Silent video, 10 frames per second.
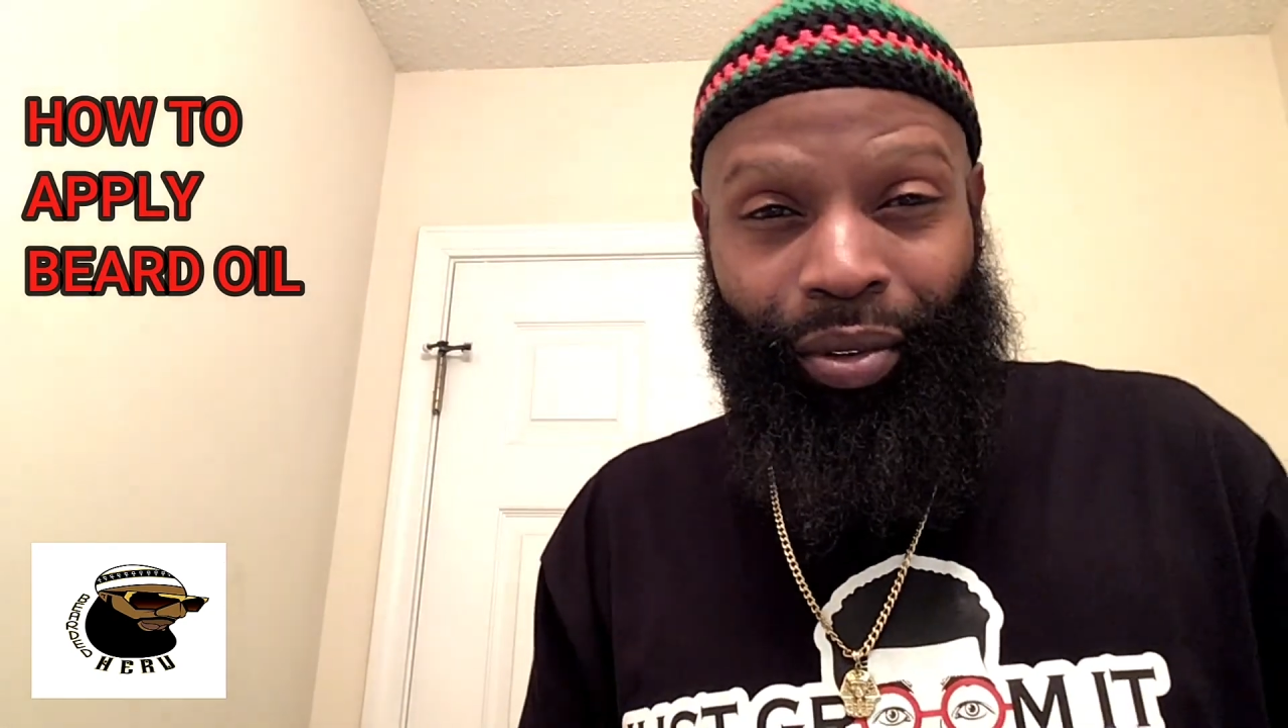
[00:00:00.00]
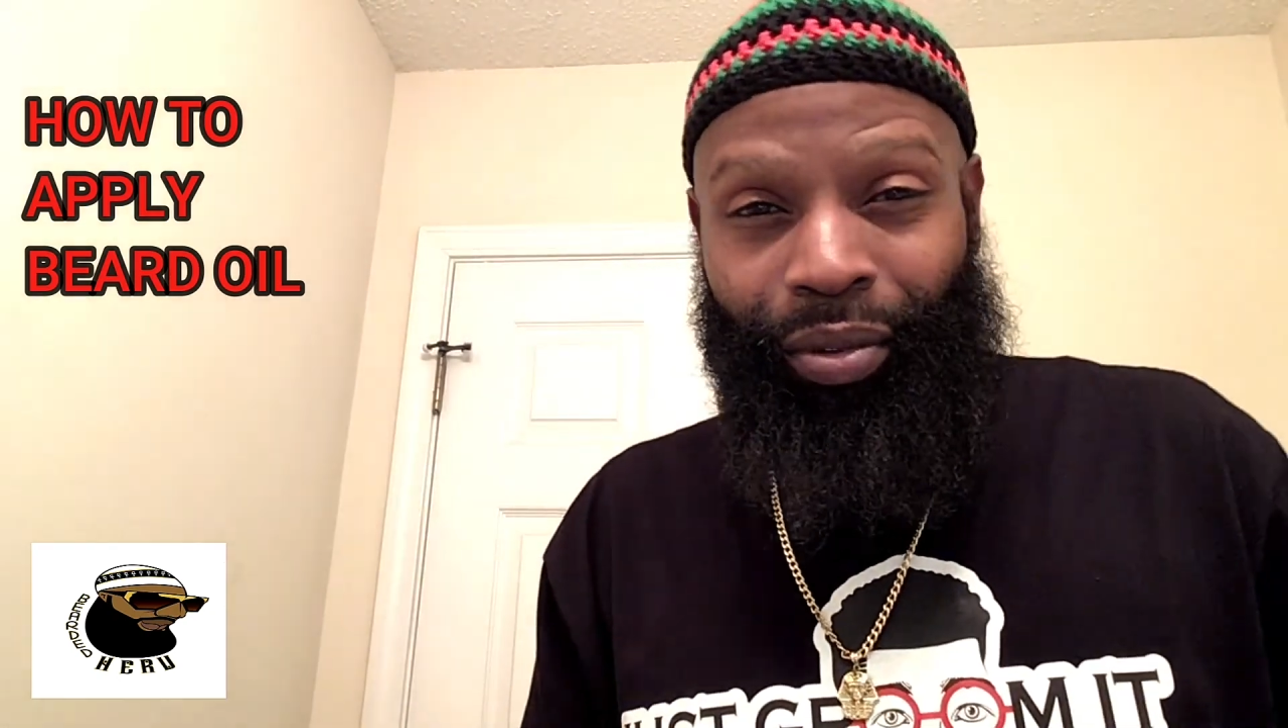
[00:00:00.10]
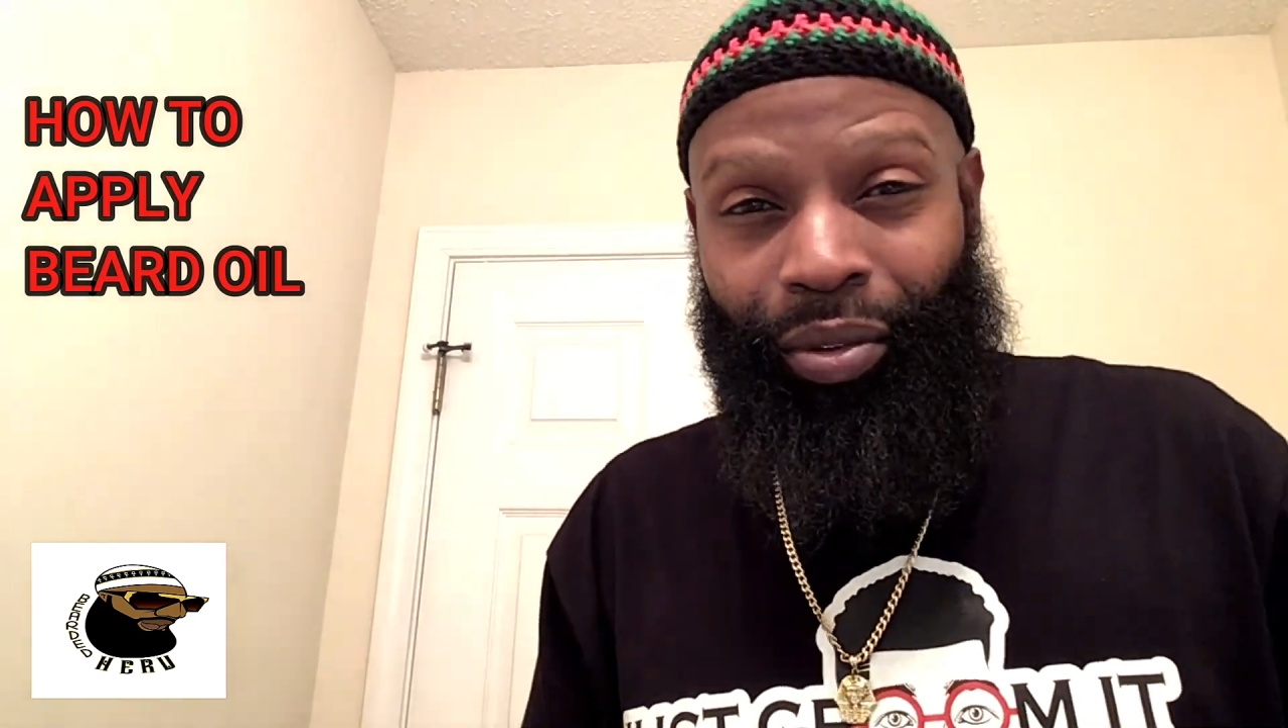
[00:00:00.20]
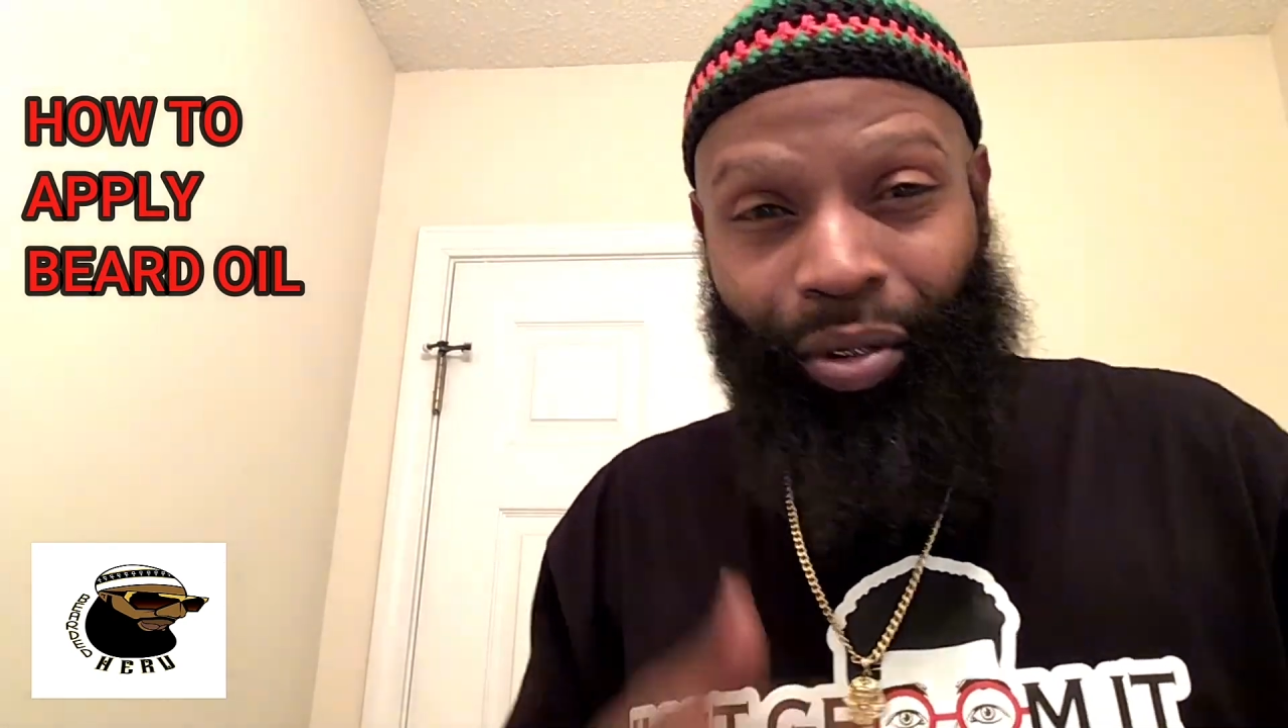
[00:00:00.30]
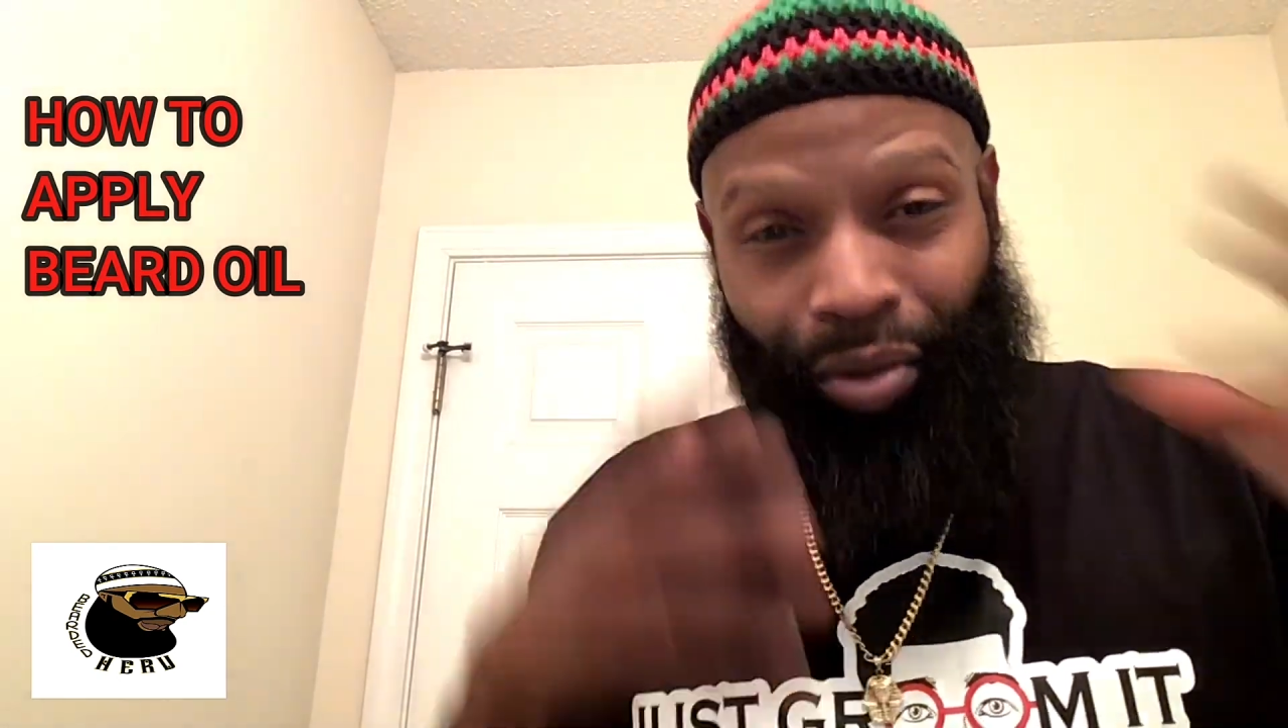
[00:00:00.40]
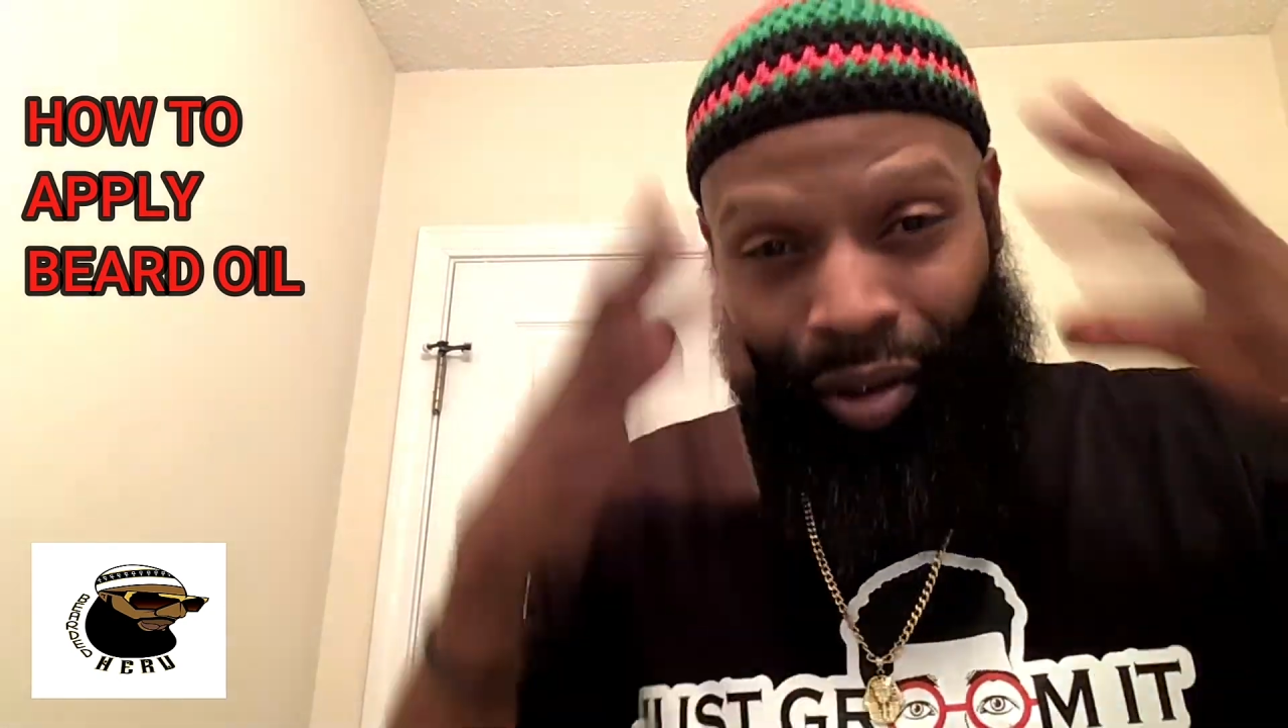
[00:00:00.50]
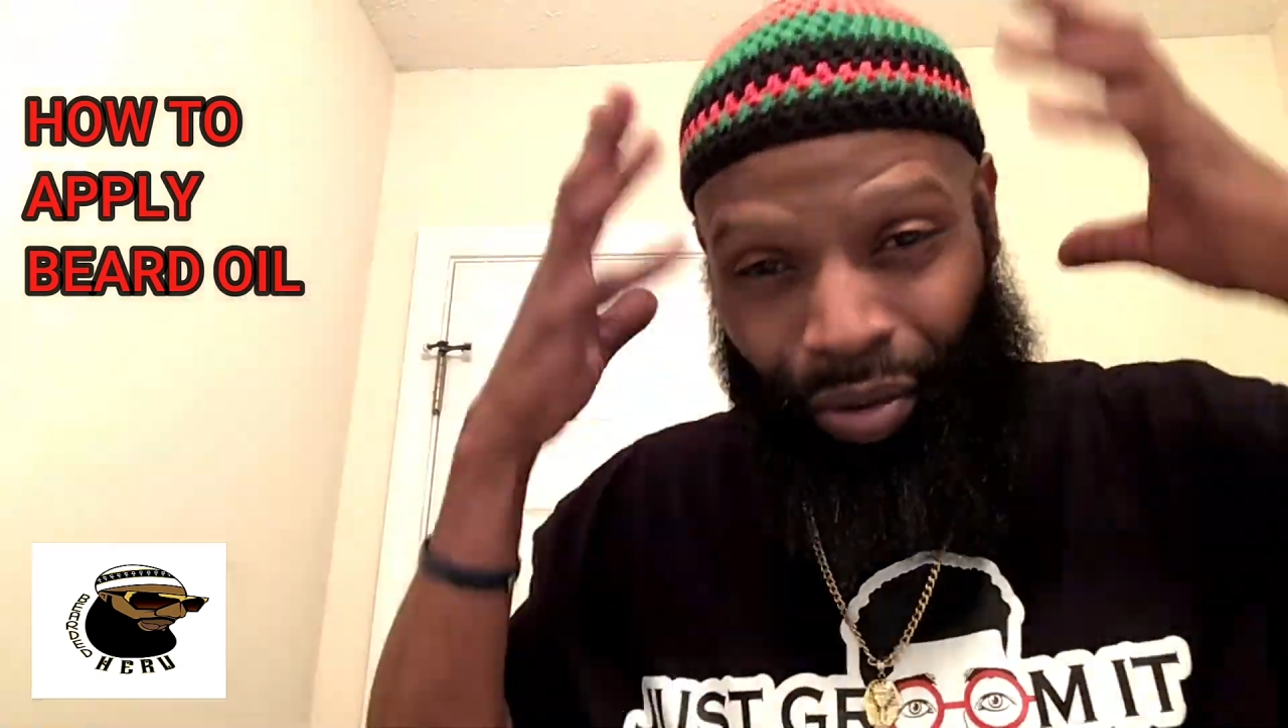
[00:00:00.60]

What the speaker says: you know, just